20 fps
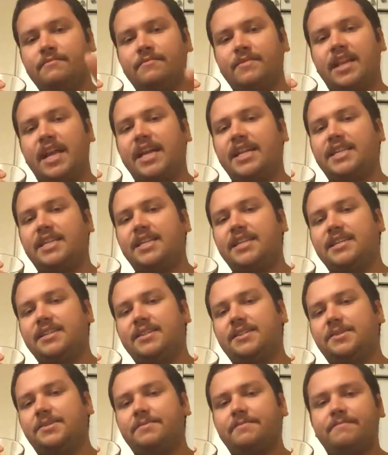like
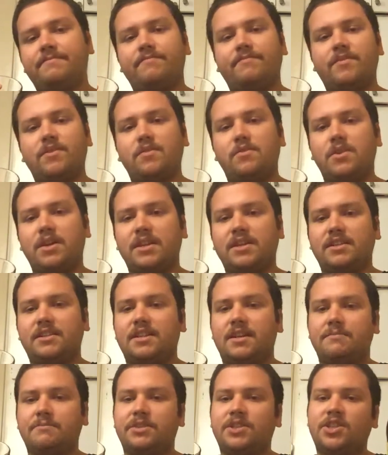this was
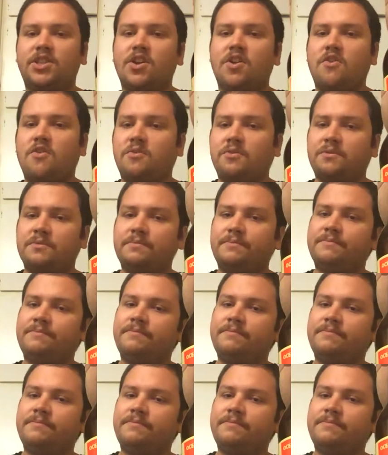Stone